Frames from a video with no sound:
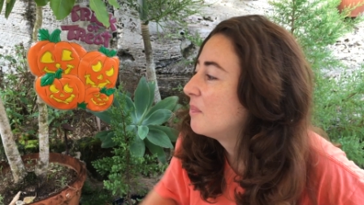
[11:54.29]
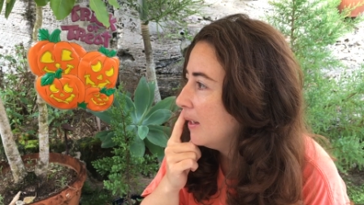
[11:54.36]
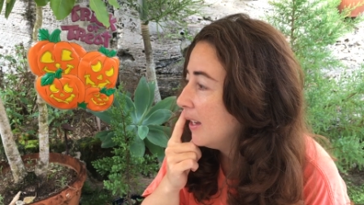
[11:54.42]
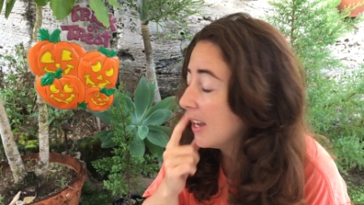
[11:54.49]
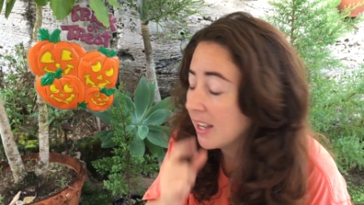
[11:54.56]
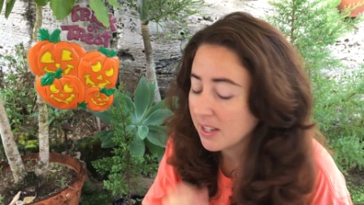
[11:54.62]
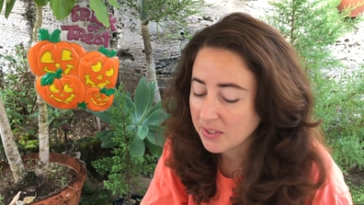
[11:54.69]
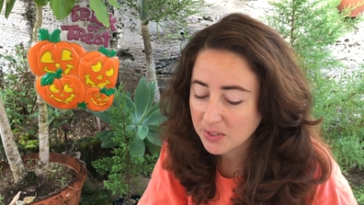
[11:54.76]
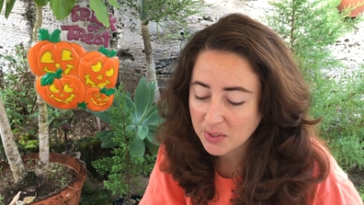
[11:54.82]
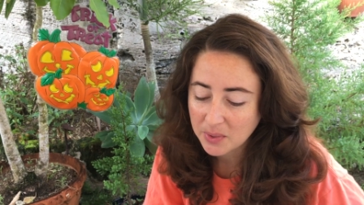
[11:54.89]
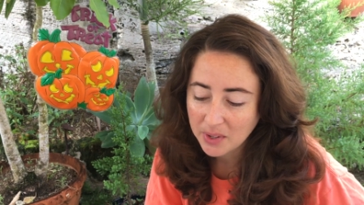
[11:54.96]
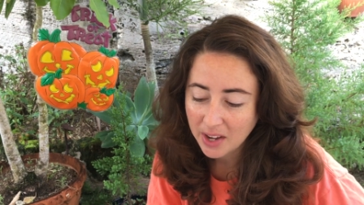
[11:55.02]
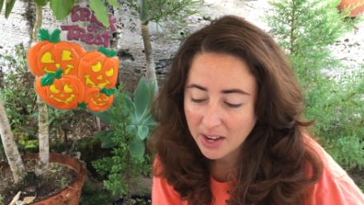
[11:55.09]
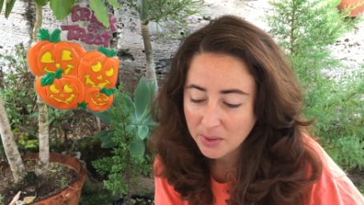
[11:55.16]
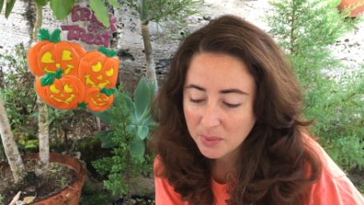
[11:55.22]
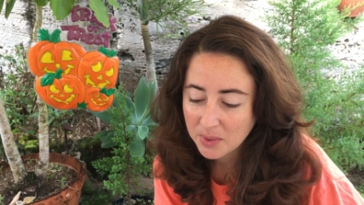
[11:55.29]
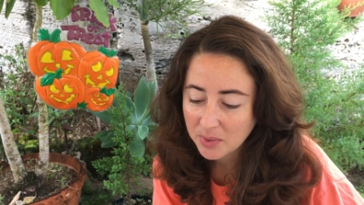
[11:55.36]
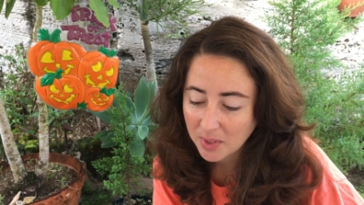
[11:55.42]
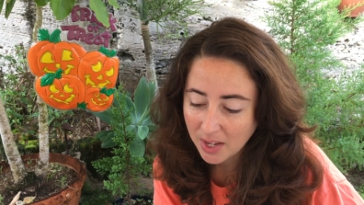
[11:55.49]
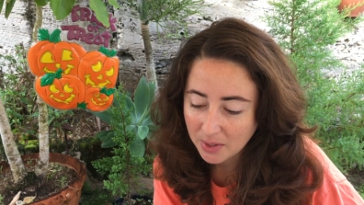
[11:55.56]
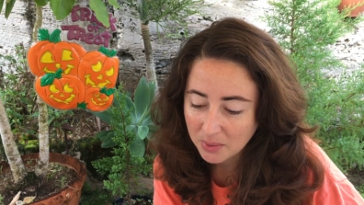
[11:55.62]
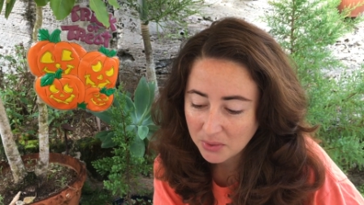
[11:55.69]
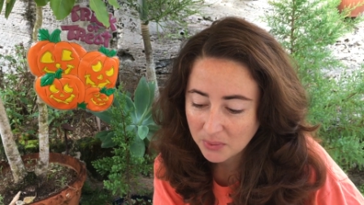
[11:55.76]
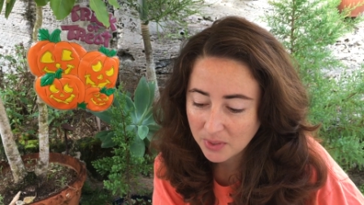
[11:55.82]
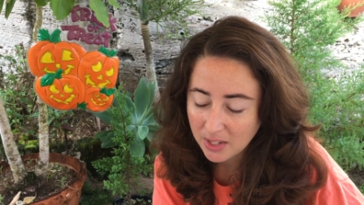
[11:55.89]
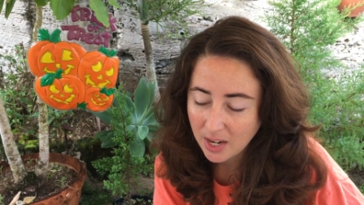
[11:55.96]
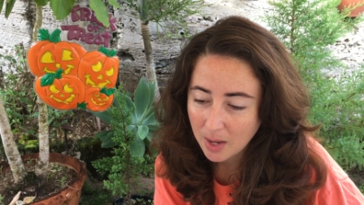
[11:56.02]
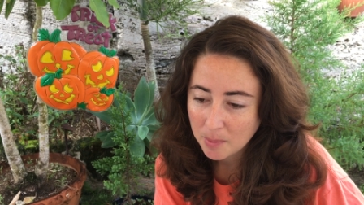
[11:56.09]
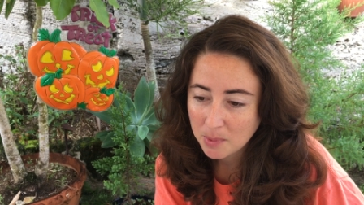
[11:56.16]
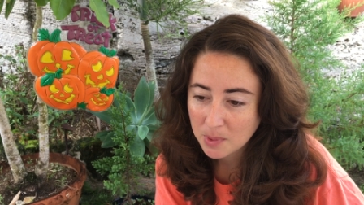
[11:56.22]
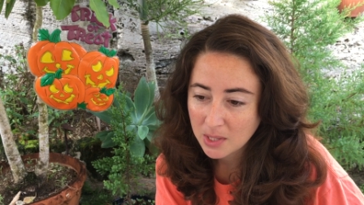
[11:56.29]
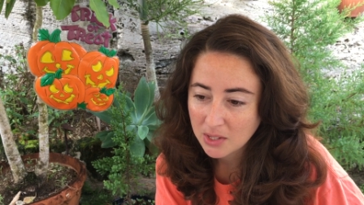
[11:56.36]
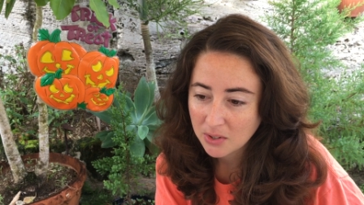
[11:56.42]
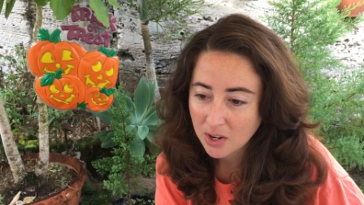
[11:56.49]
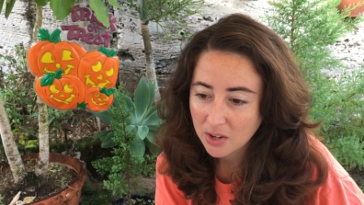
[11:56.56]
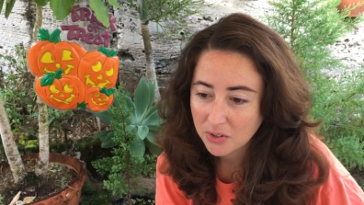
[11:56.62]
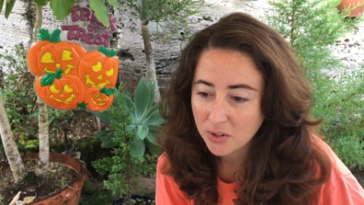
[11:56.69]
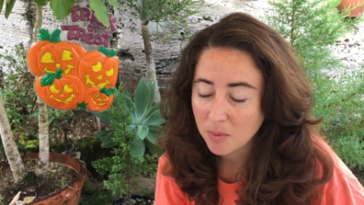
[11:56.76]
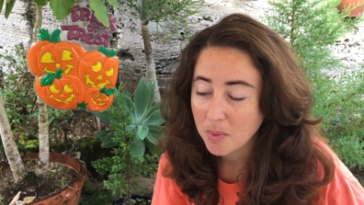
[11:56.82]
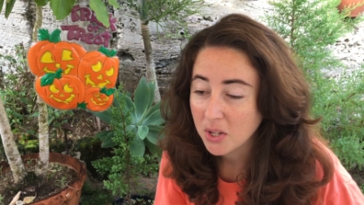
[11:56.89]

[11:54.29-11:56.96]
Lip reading: Yeah, so I was really happy with this costume.